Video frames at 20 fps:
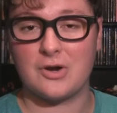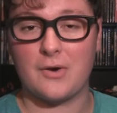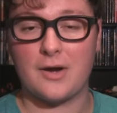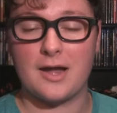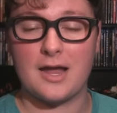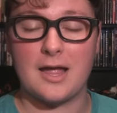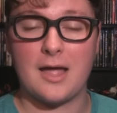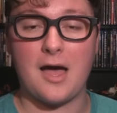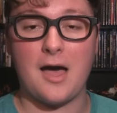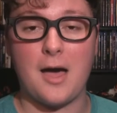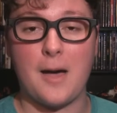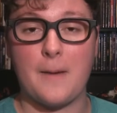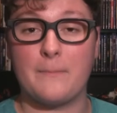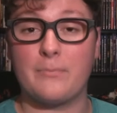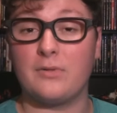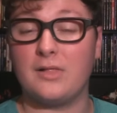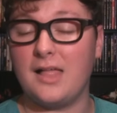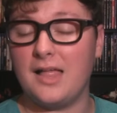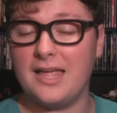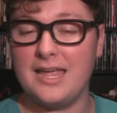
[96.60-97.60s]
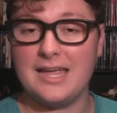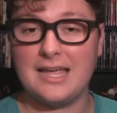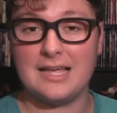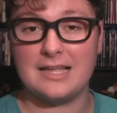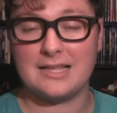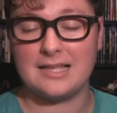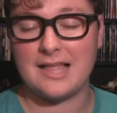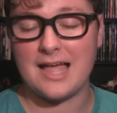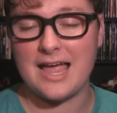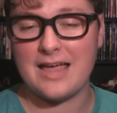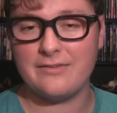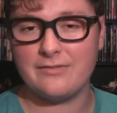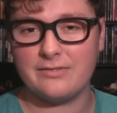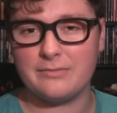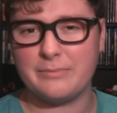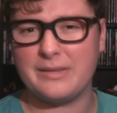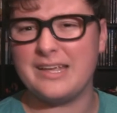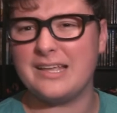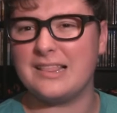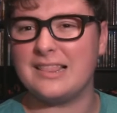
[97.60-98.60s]
starring Blake
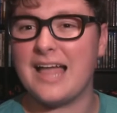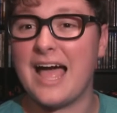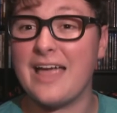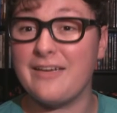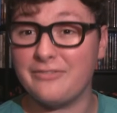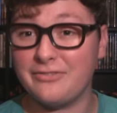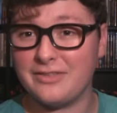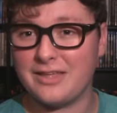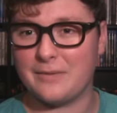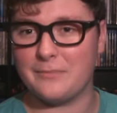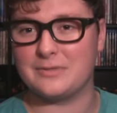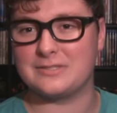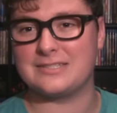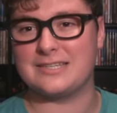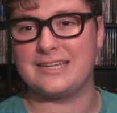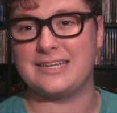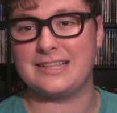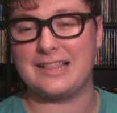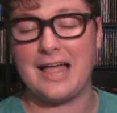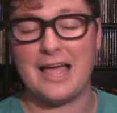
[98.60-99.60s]
Lively and